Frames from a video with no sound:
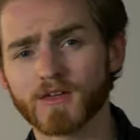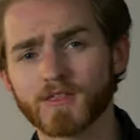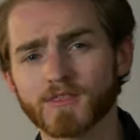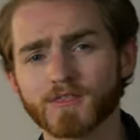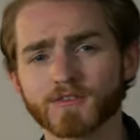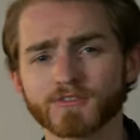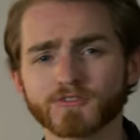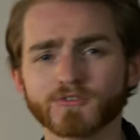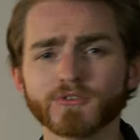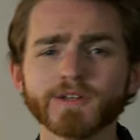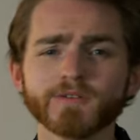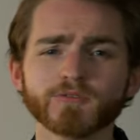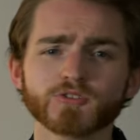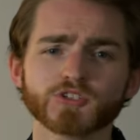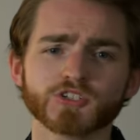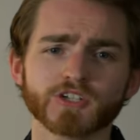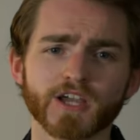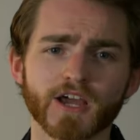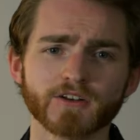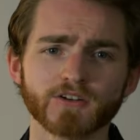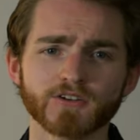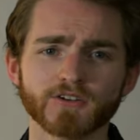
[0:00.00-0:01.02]
The screen was
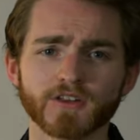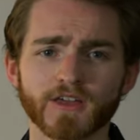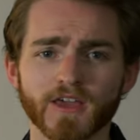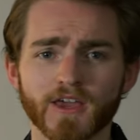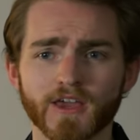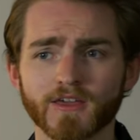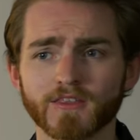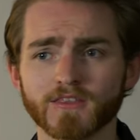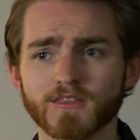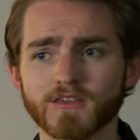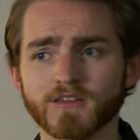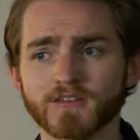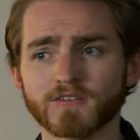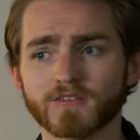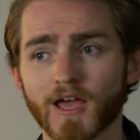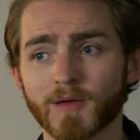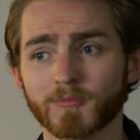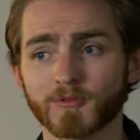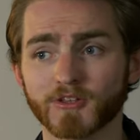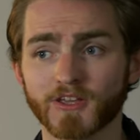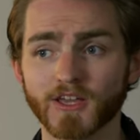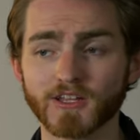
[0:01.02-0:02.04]
shattered, and the
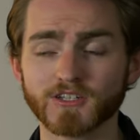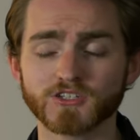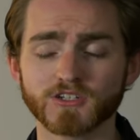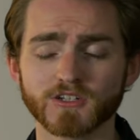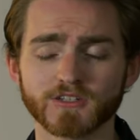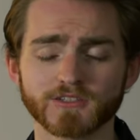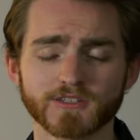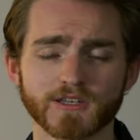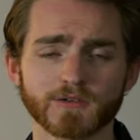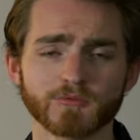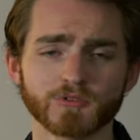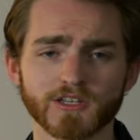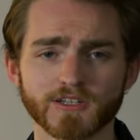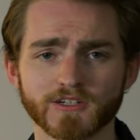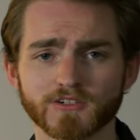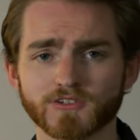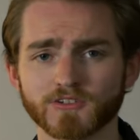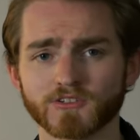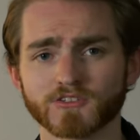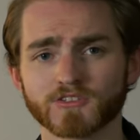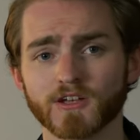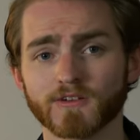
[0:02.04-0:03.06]
Taptic engine, as I would later
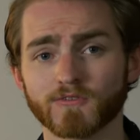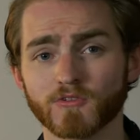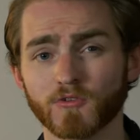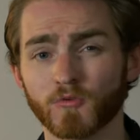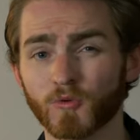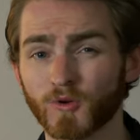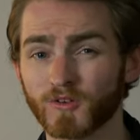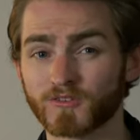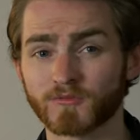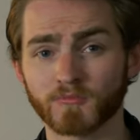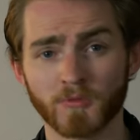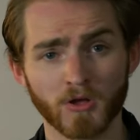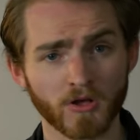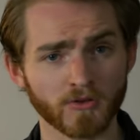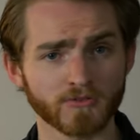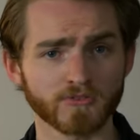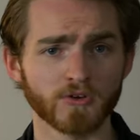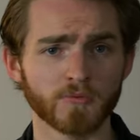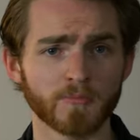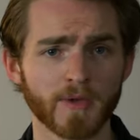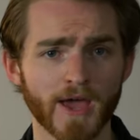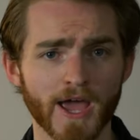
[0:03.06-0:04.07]
discover, was
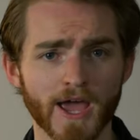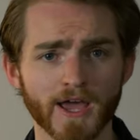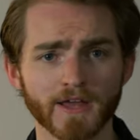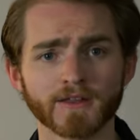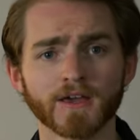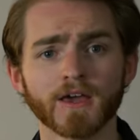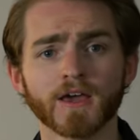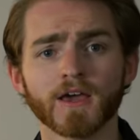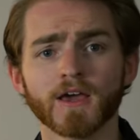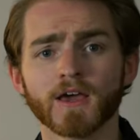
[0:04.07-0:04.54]
also bad,